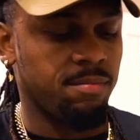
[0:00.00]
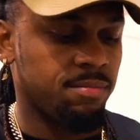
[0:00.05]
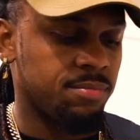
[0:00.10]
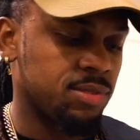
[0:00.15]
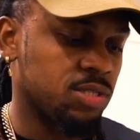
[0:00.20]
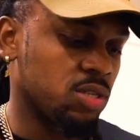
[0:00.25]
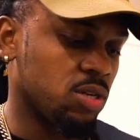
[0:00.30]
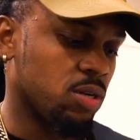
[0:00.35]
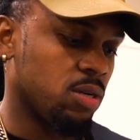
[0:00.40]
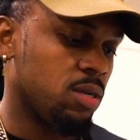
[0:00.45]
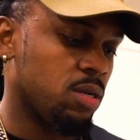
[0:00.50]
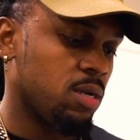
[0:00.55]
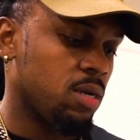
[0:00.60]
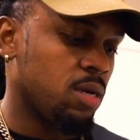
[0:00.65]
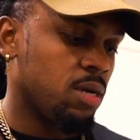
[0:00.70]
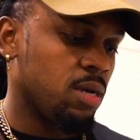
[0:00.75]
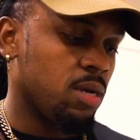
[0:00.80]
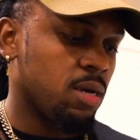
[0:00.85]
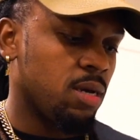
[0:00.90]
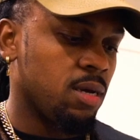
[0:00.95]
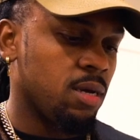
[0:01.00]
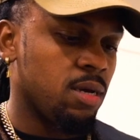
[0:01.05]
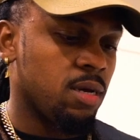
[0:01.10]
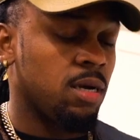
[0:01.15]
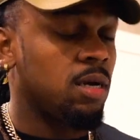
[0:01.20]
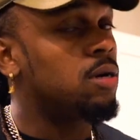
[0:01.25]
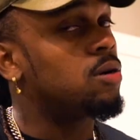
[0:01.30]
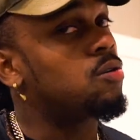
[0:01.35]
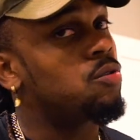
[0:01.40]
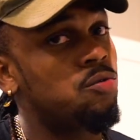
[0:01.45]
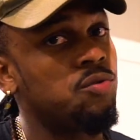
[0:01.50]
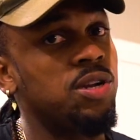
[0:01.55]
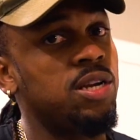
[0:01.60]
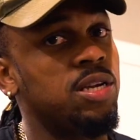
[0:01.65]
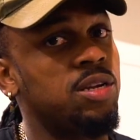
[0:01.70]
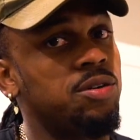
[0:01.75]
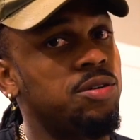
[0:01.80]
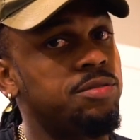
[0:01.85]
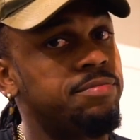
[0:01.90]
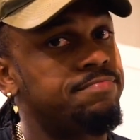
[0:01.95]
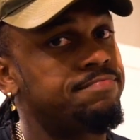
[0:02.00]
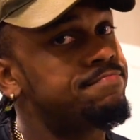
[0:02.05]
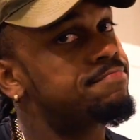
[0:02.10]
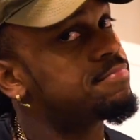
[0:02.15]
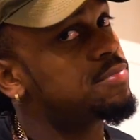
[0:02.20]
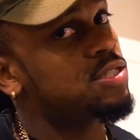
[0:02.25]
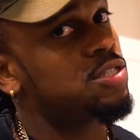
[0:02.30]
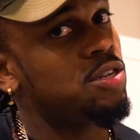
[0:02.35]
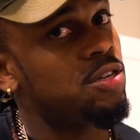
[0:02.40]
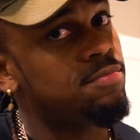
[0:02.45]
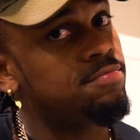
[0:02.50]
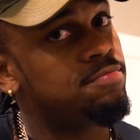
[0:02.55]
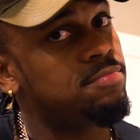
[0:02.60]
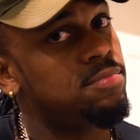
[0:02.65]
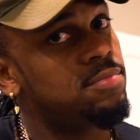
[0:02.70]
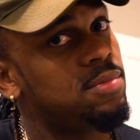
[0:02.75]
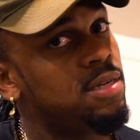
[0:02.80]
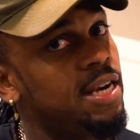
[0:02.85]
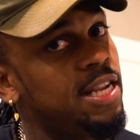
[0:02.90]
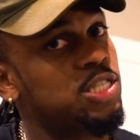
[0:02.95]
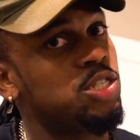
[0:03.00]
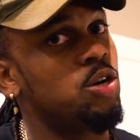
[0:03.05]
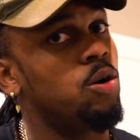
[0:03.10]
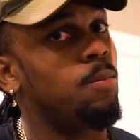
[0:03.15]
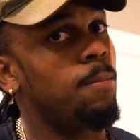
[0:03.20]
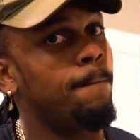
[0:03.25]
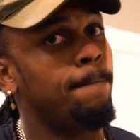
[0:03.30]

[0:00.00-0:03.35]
So really good. So let's go.